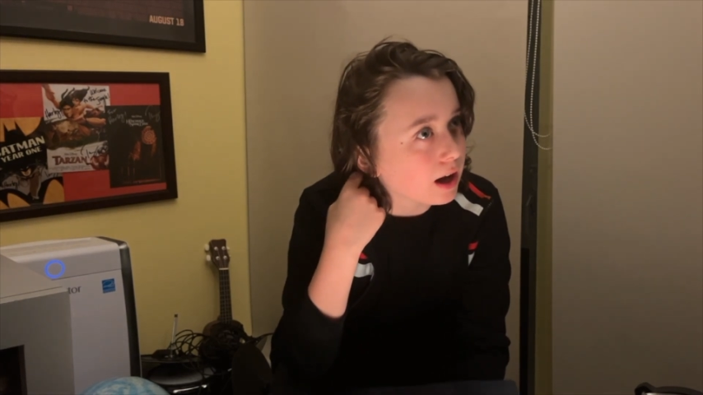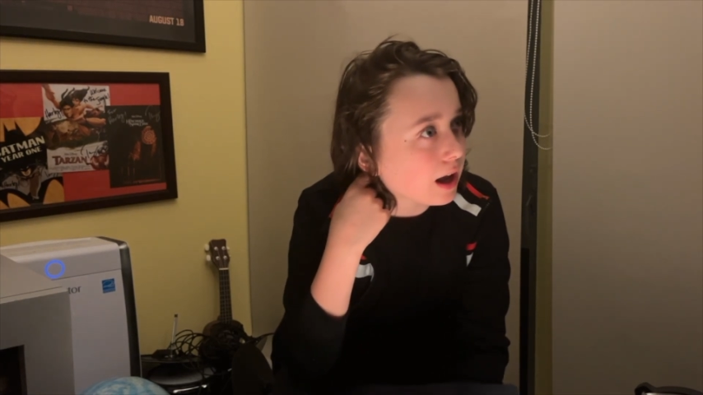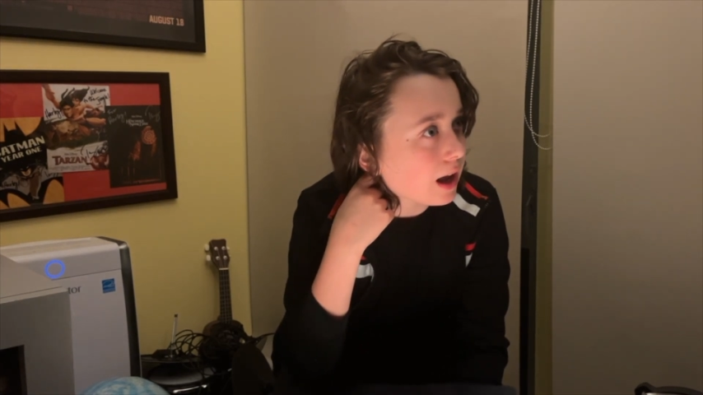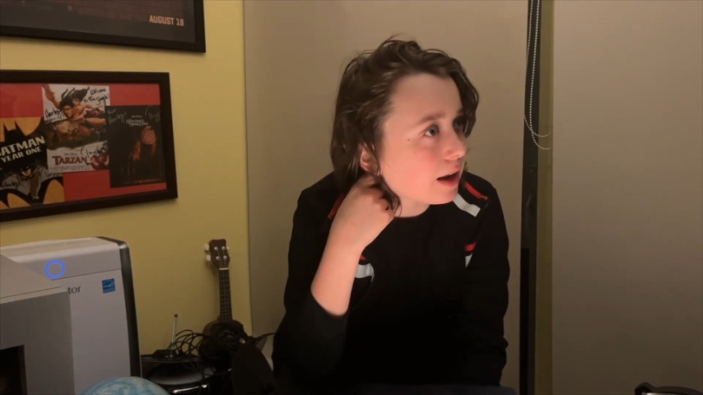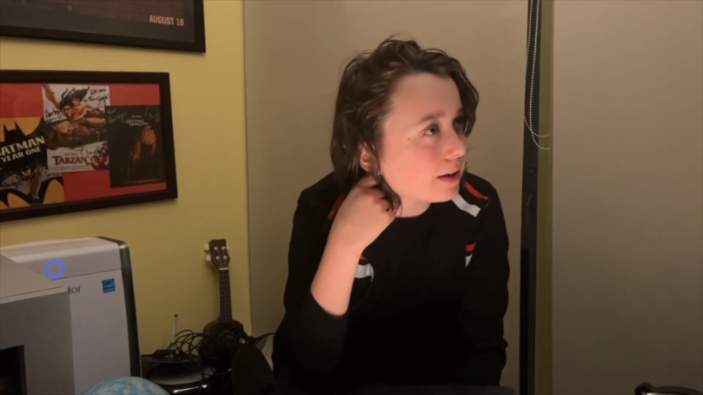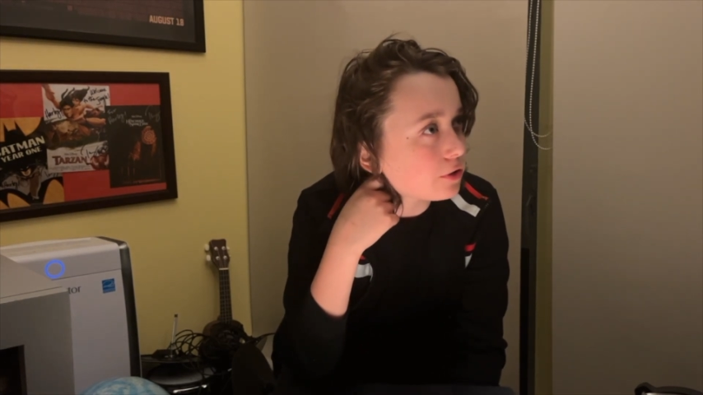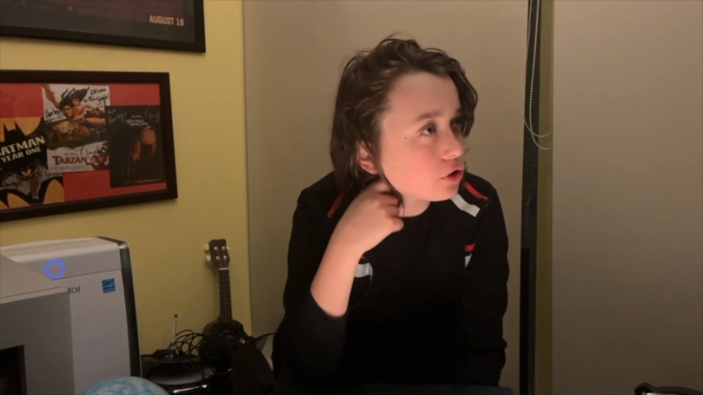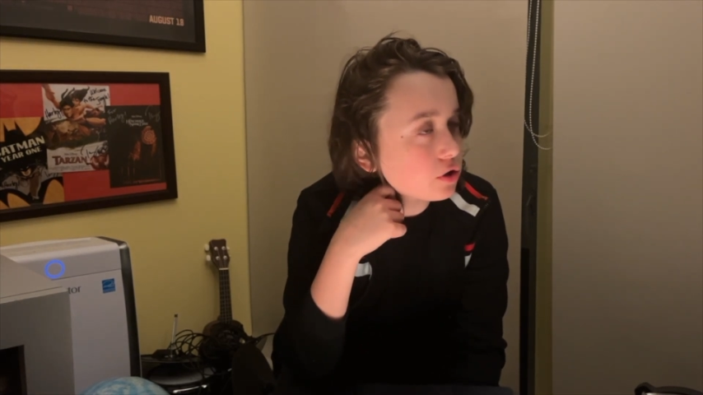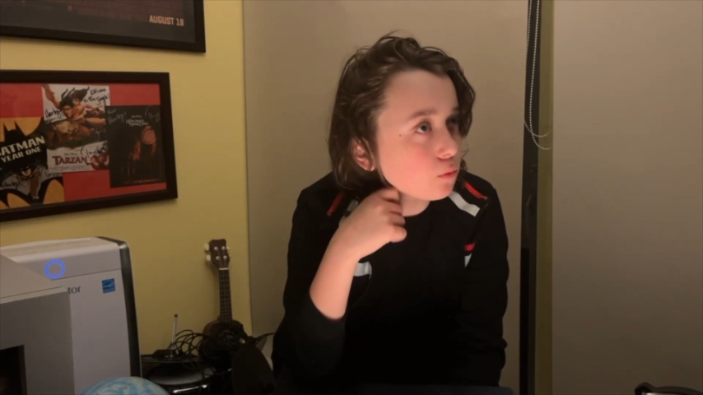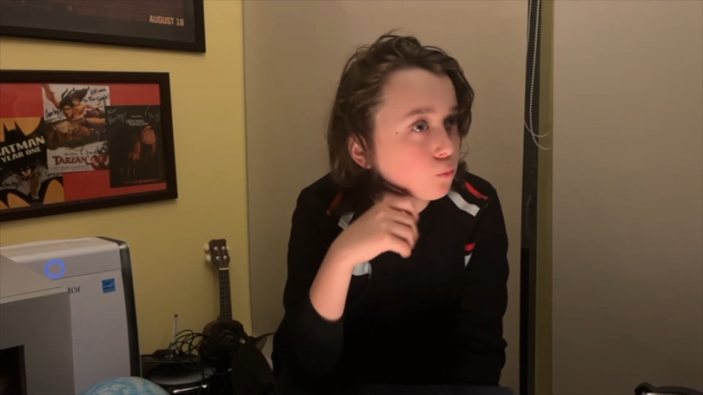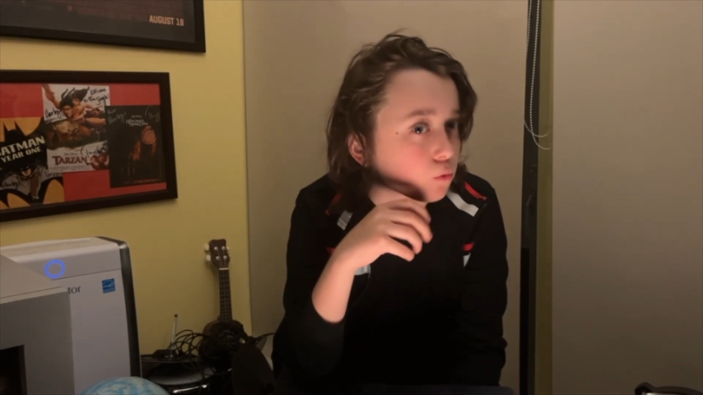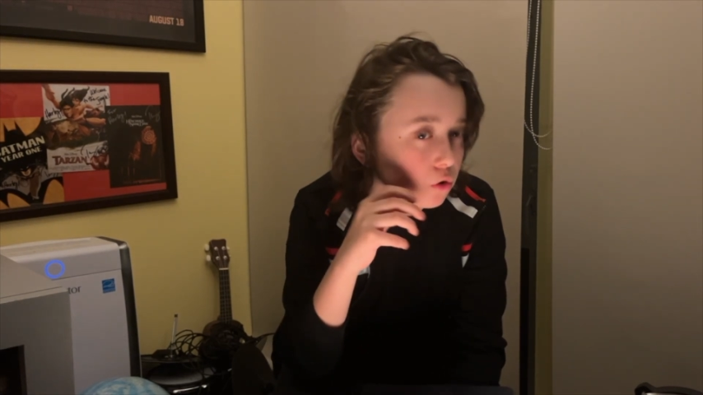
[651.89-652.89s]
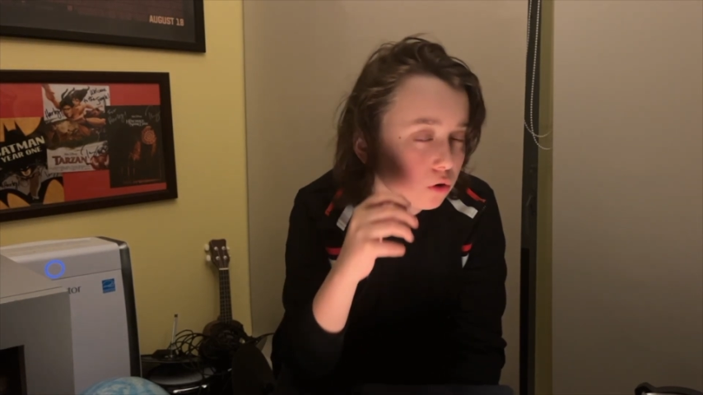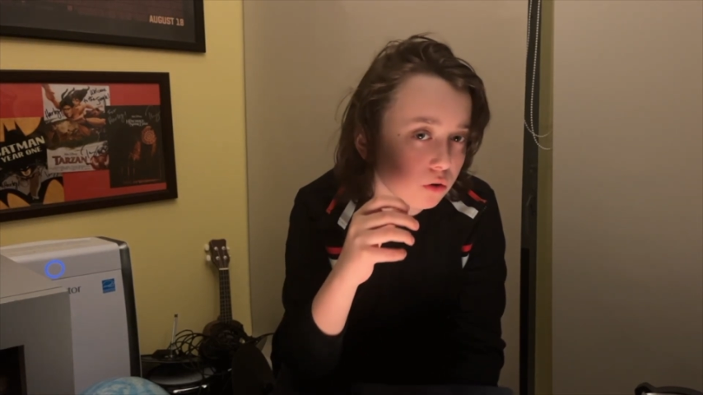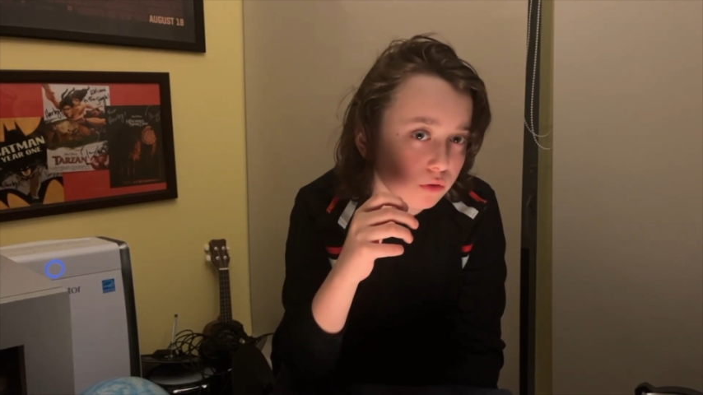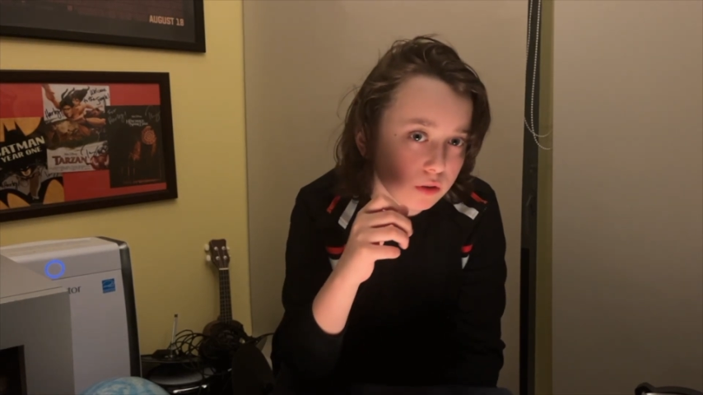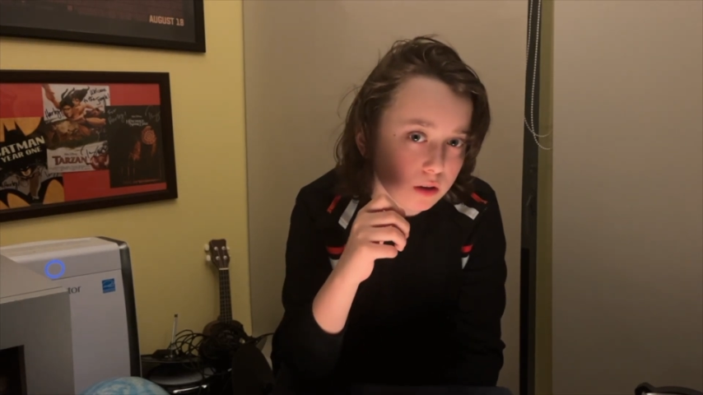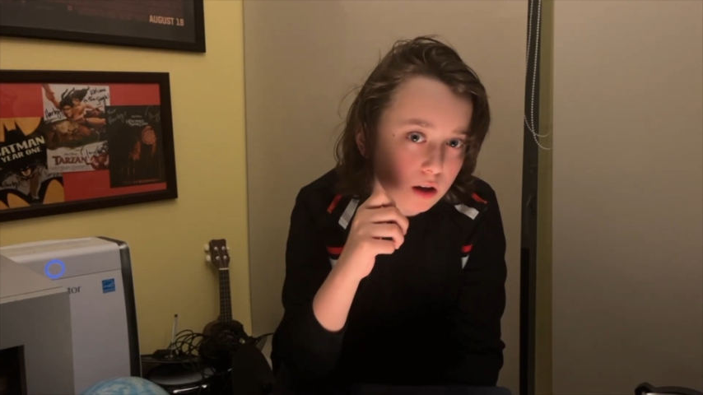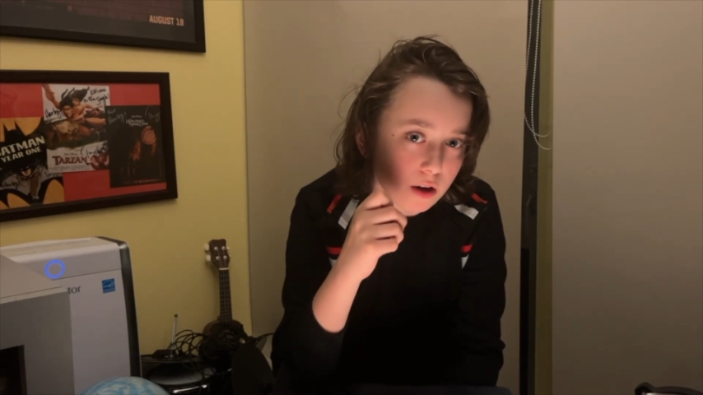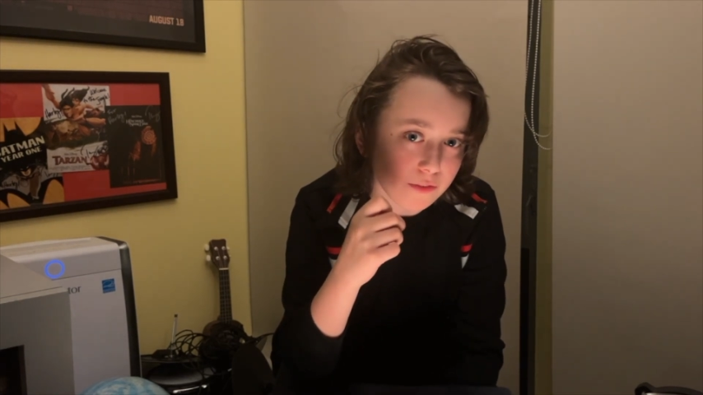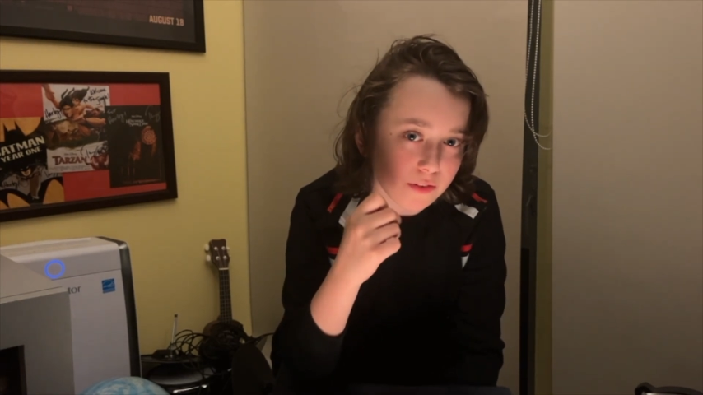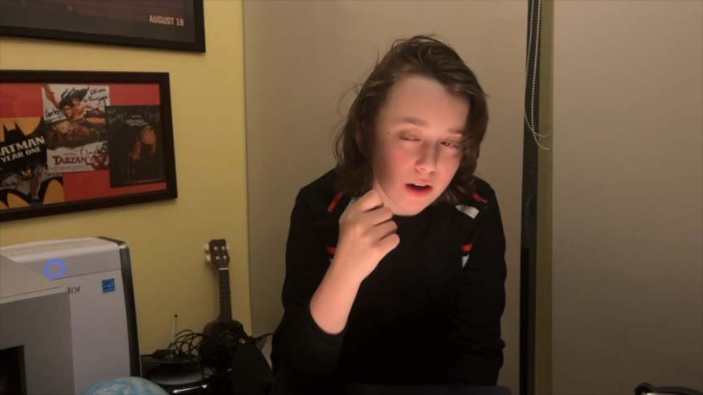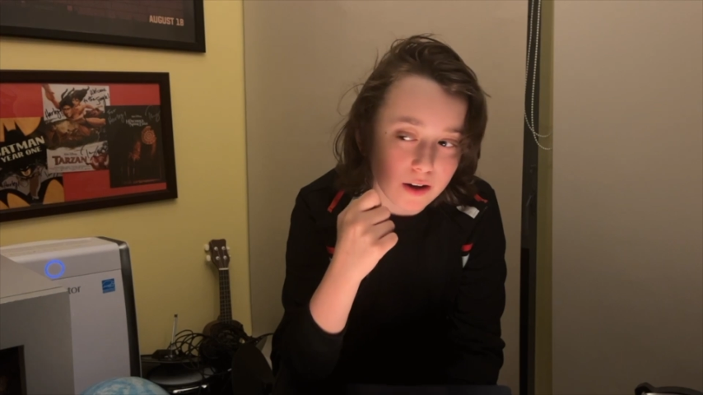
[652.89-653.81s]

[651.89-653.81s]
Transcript: and just the world of